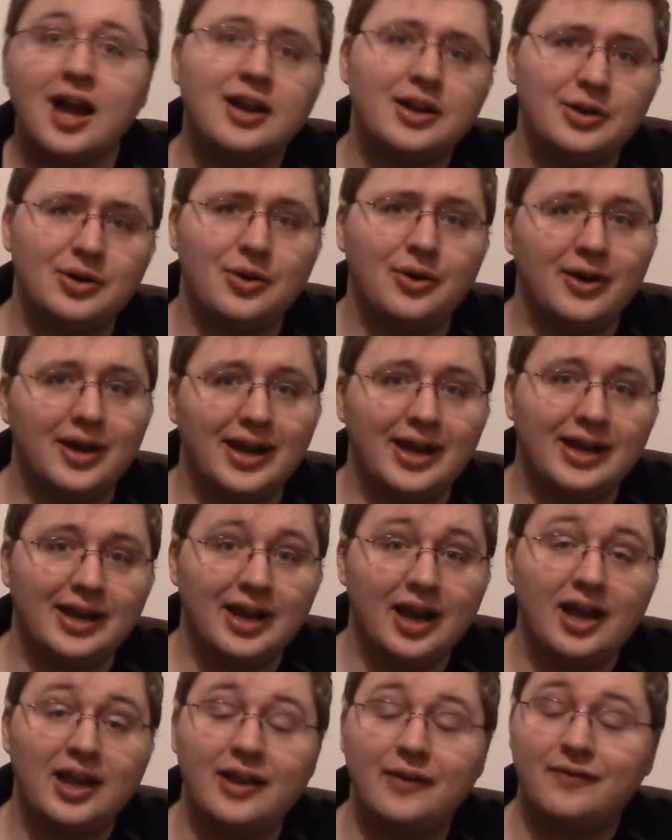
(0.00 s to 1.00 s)
annoying,
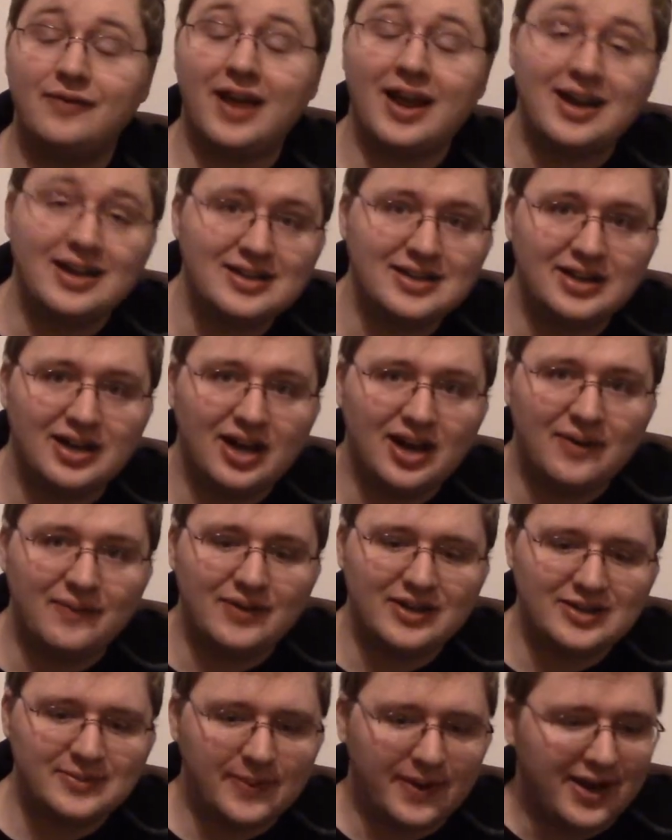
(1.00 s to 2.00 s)
if that isn't
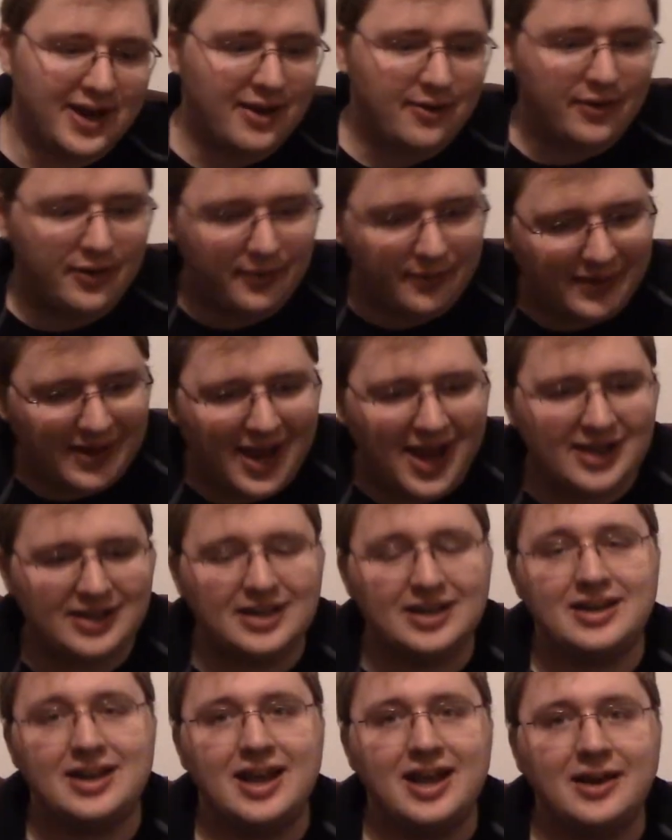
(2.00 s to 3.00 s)
obvious by how I
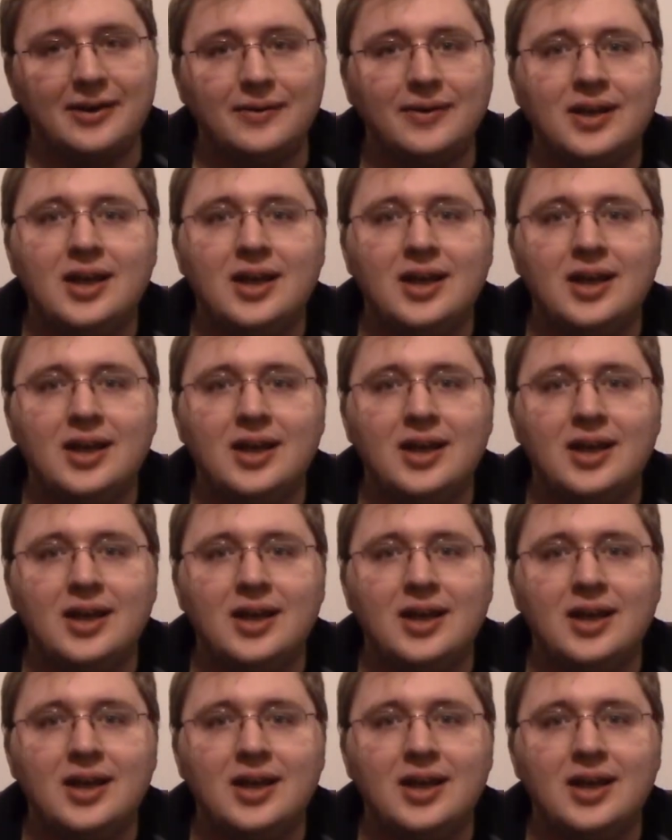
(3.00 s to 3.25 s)
reacted now.